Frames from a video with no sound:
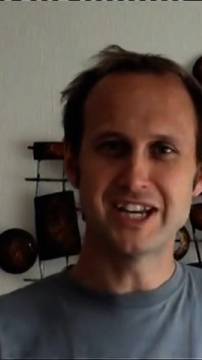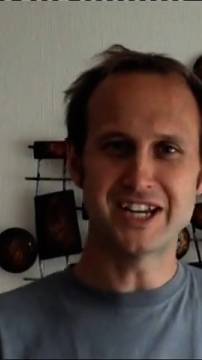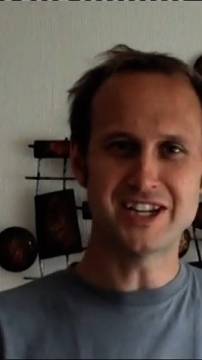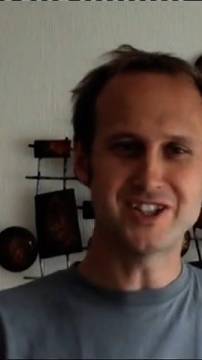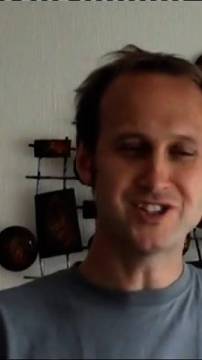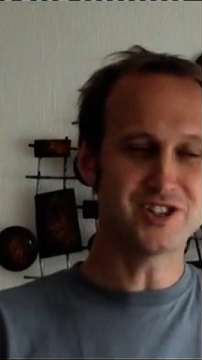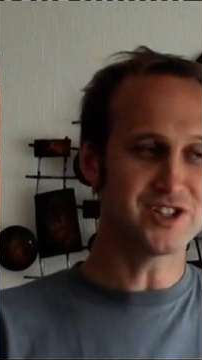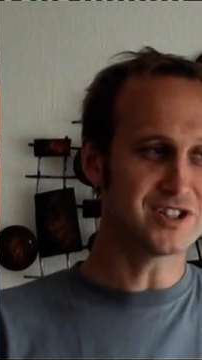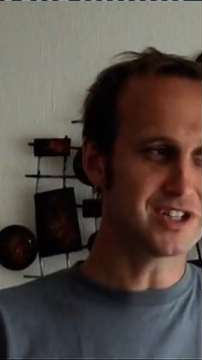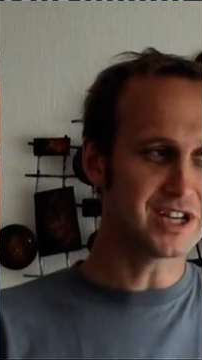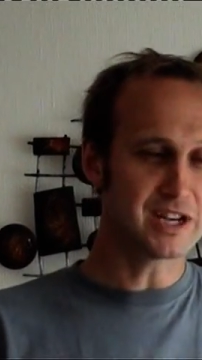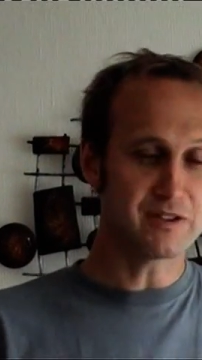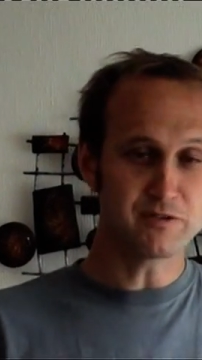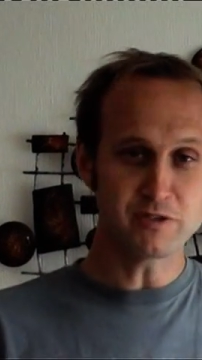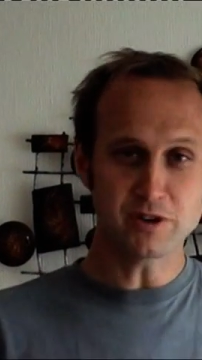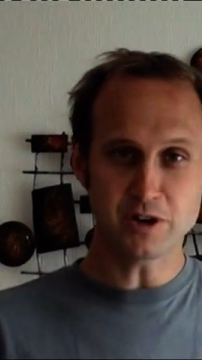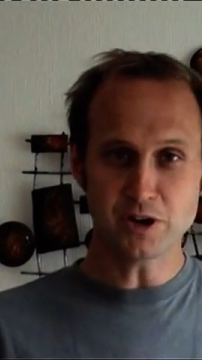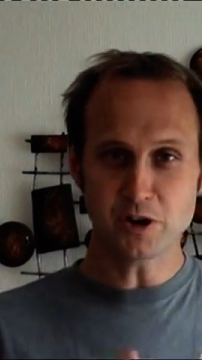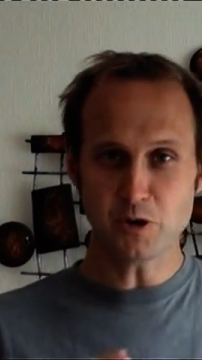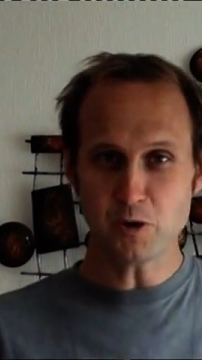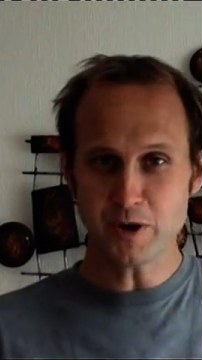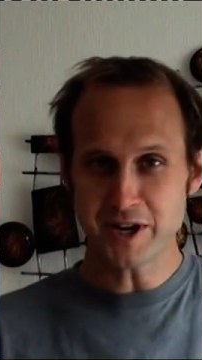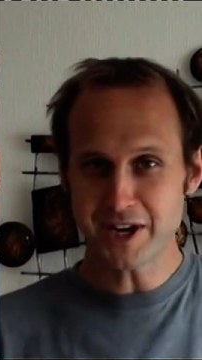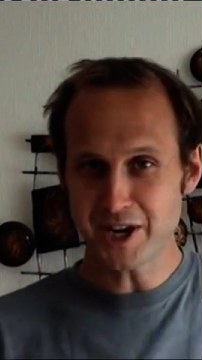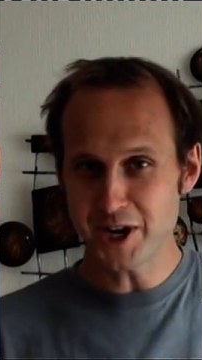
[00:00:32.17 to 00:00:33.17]
is just give you
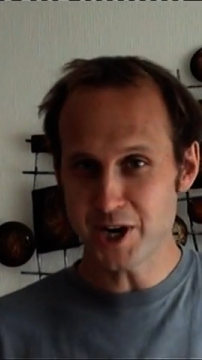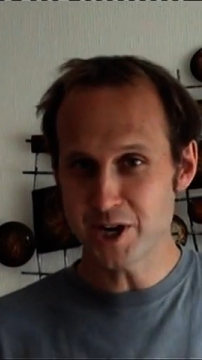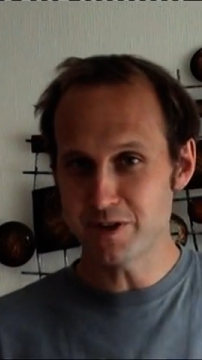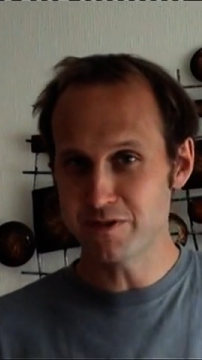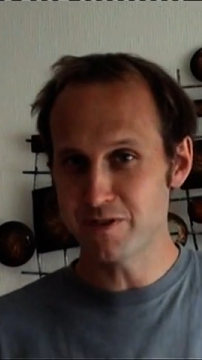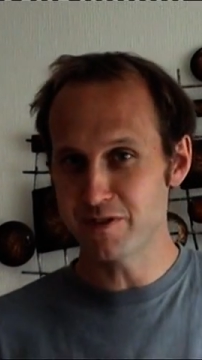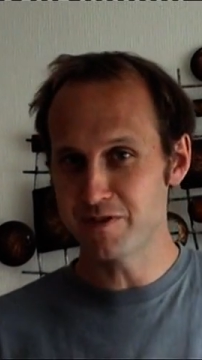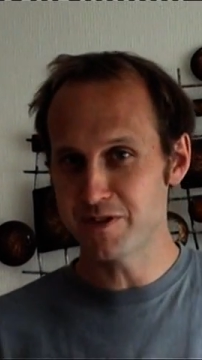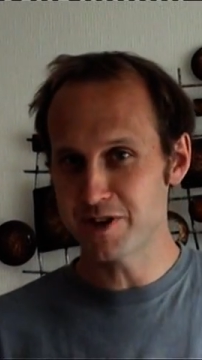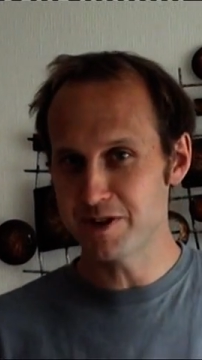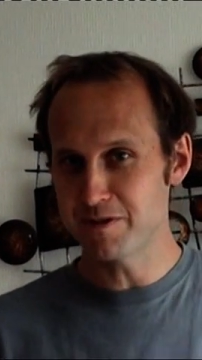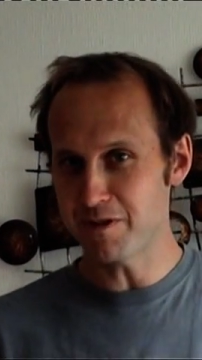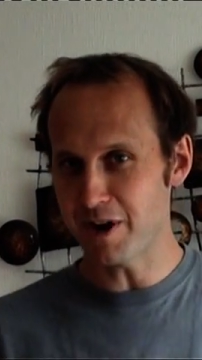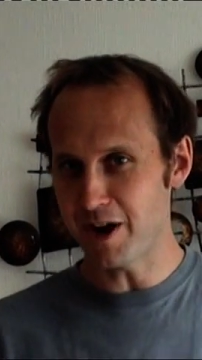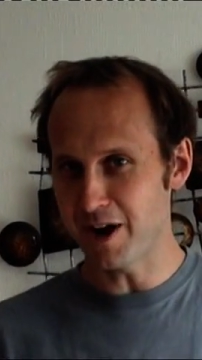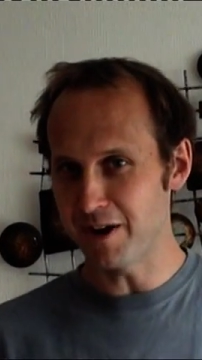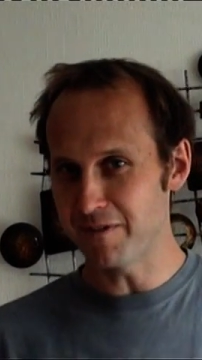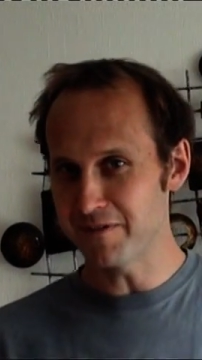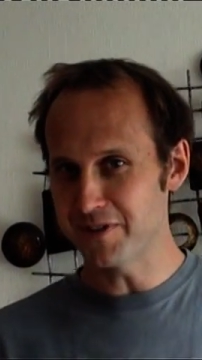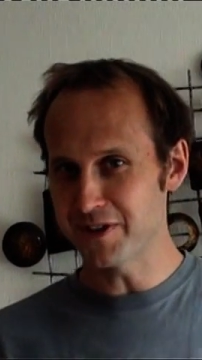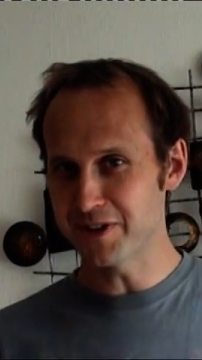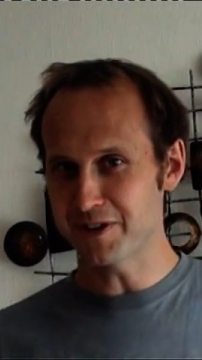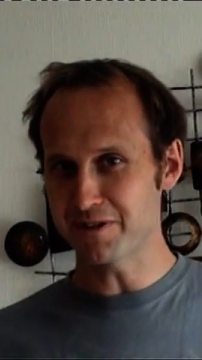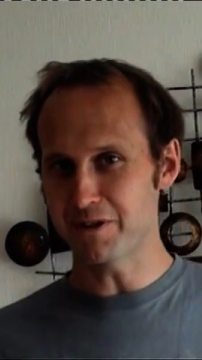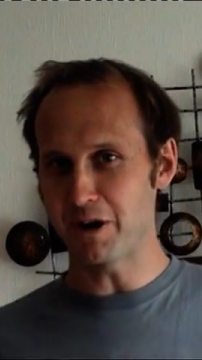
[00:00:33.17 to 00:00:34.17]
a quick overview
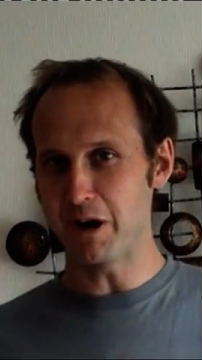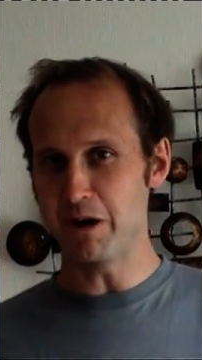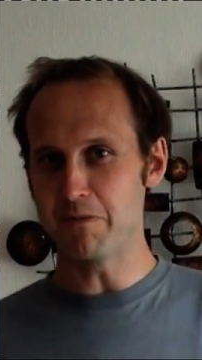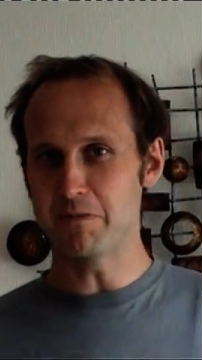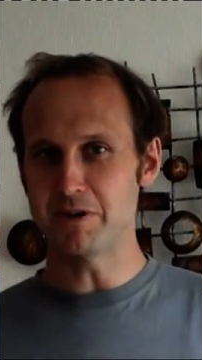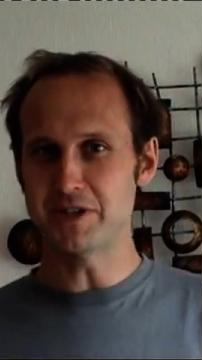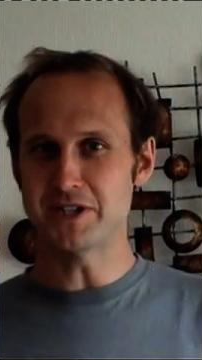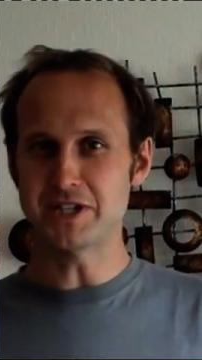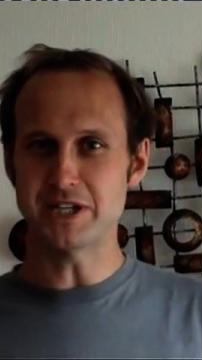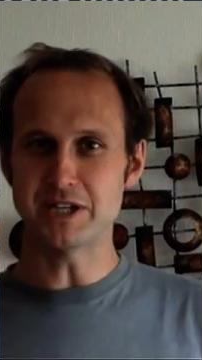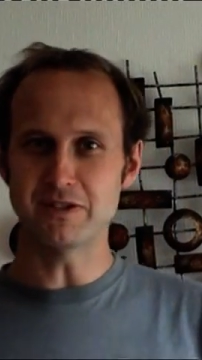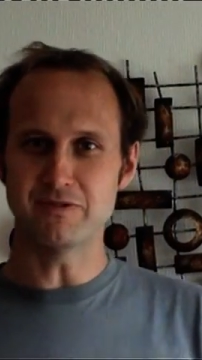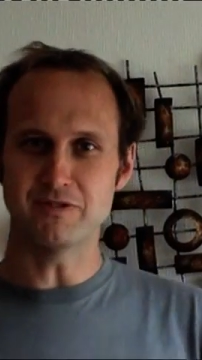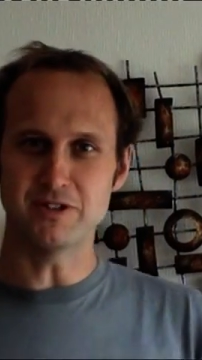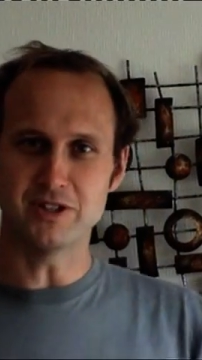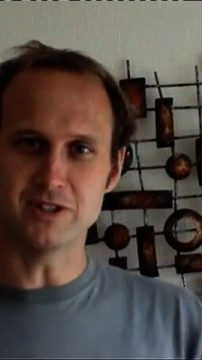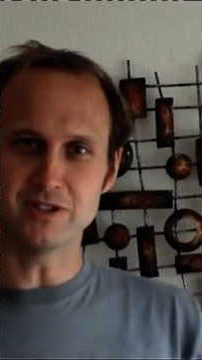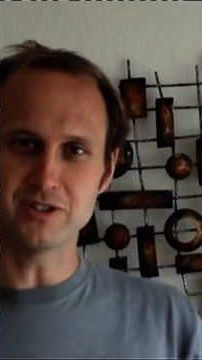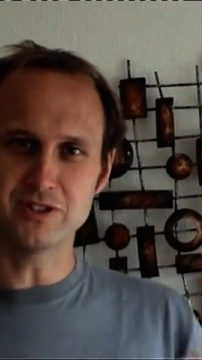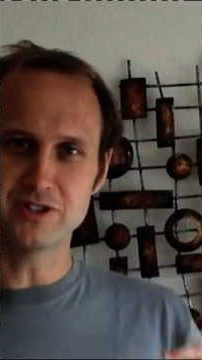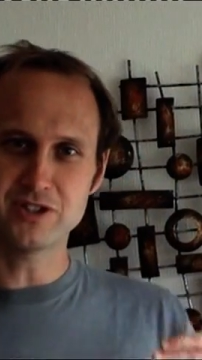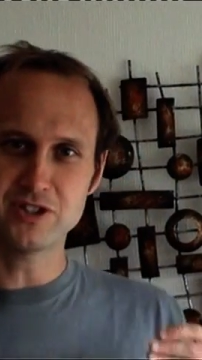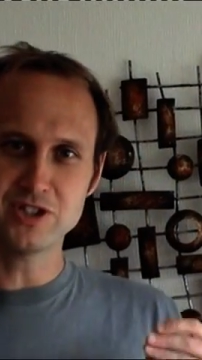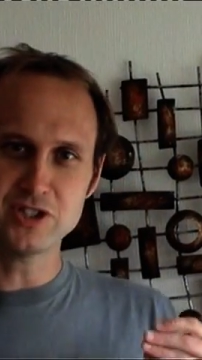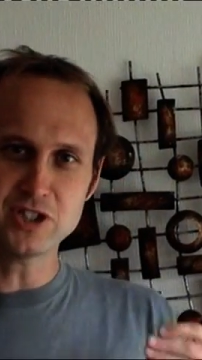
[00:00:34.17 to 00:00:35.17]
of the crime and
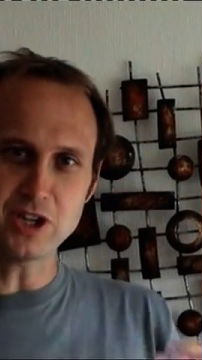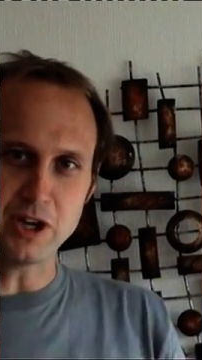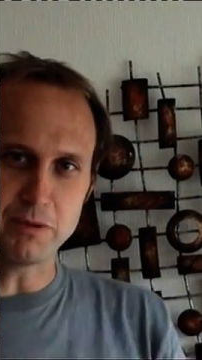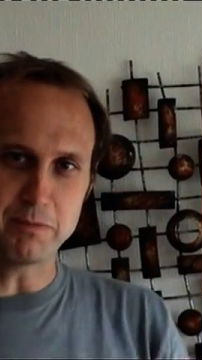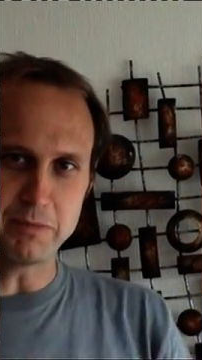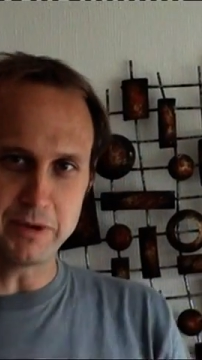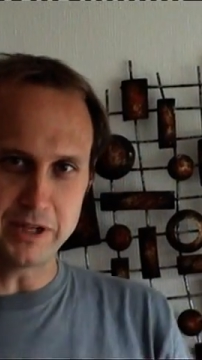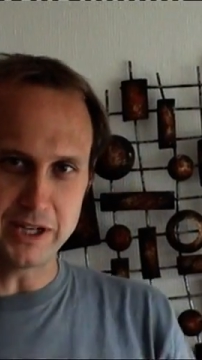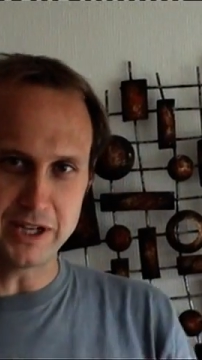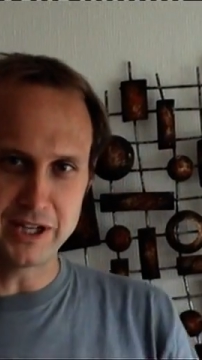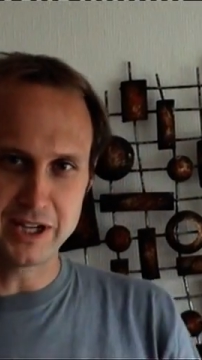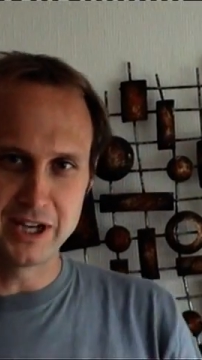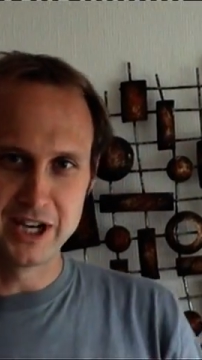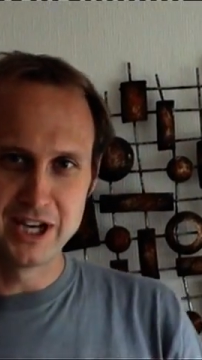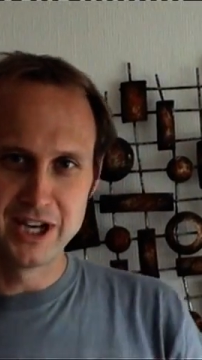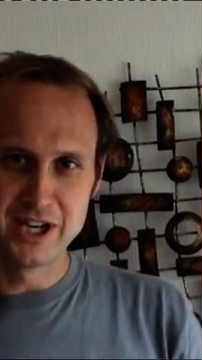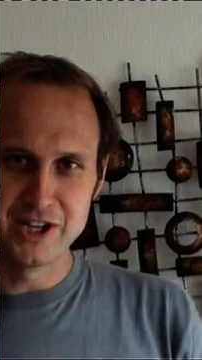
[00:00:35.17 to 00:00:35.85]
deviance topic.